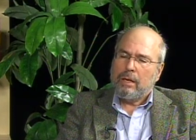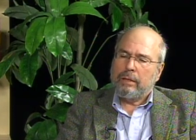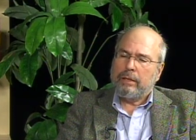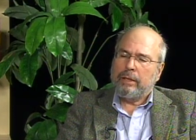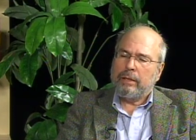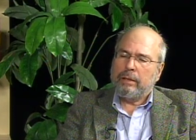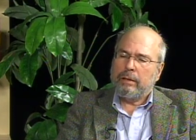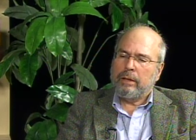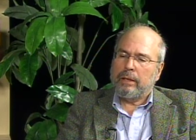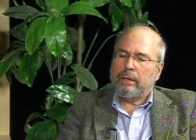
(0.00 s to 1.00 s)

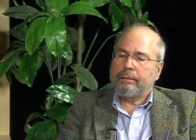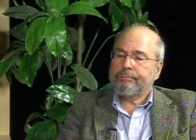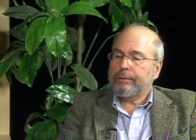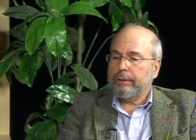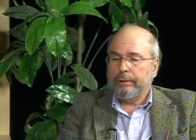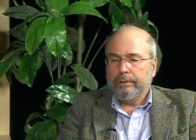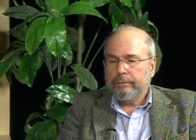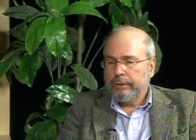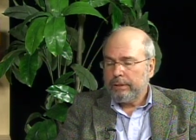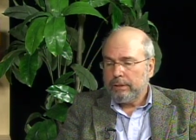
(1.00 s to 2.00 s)
the uh, curtain
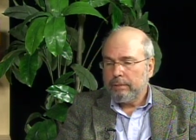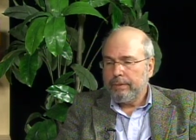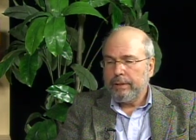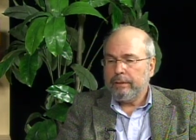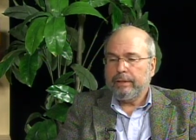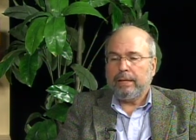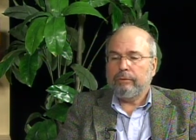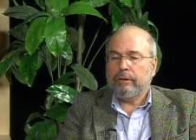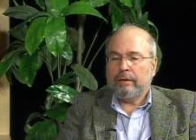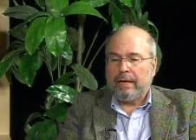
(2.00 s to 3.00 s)
would disappear and I
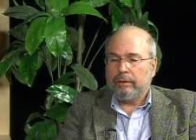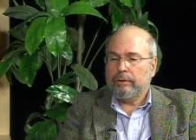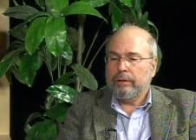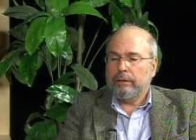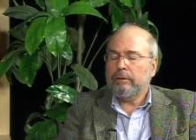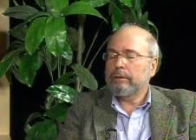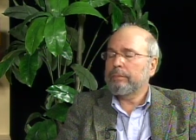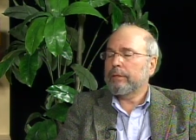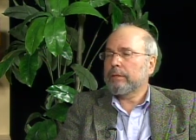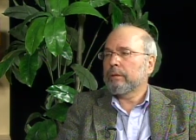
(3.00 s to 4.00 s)
would enter into a
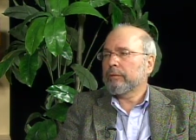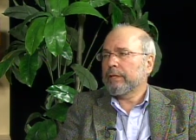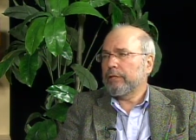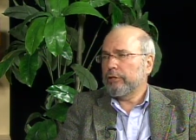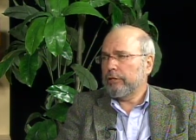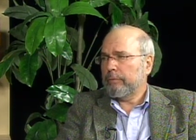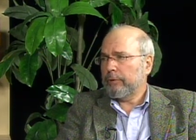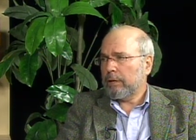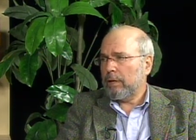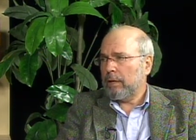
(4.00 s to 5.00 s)
personal relationship
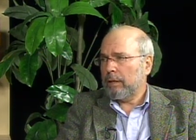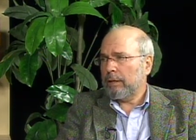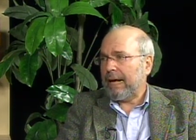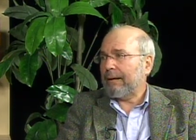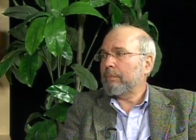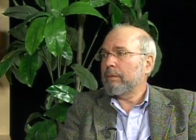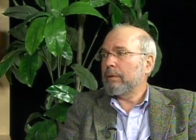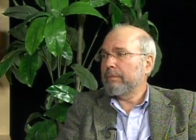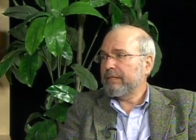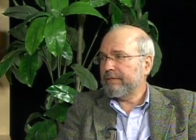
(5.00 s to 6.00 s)
with God at my
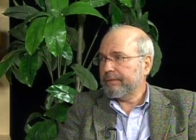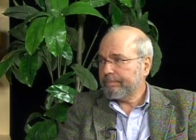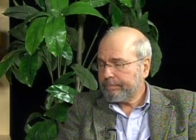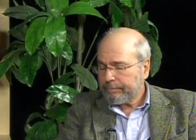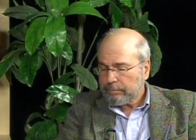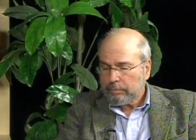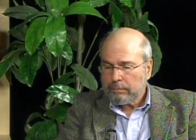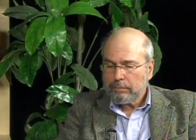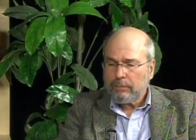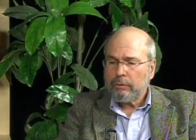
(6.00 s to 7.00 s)
bar mitzvah,
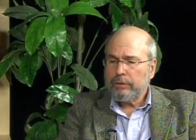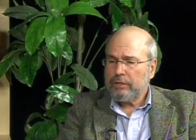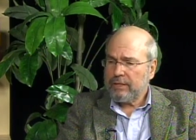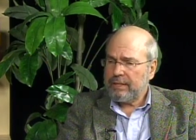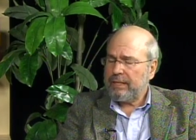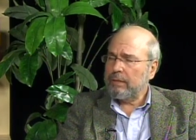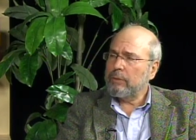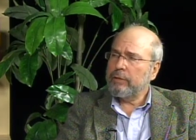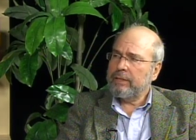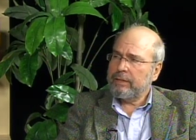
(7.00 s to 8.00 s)
which is a
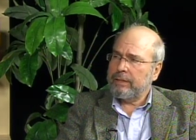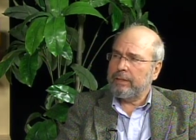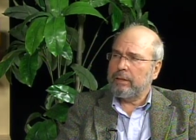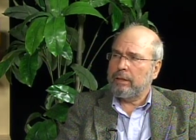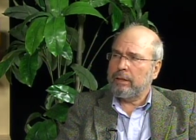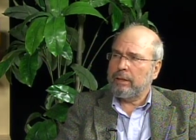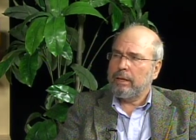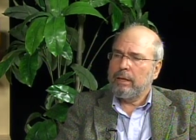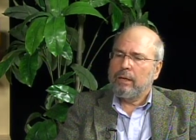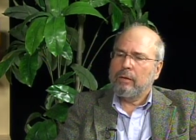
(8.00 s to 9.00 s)
ceremony in the synagogue
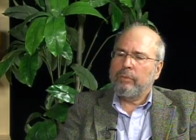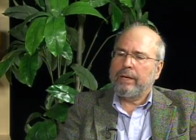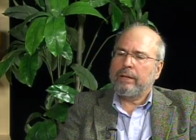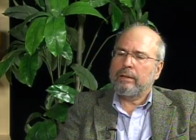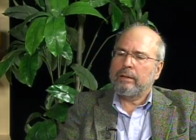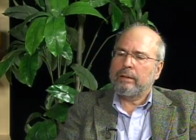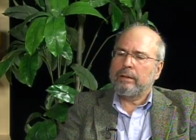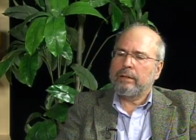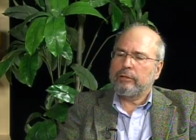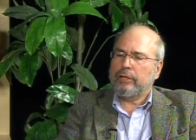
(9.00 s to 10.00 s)
where
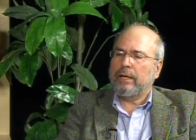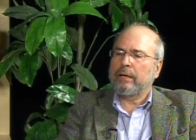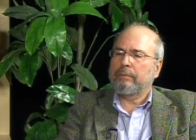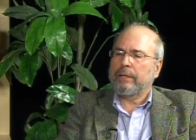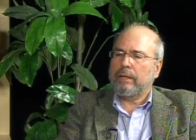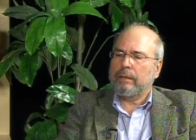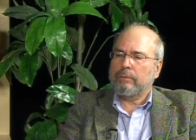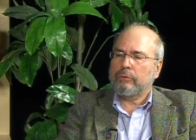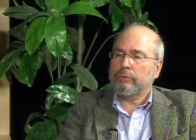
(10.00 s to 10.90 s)
the child becomes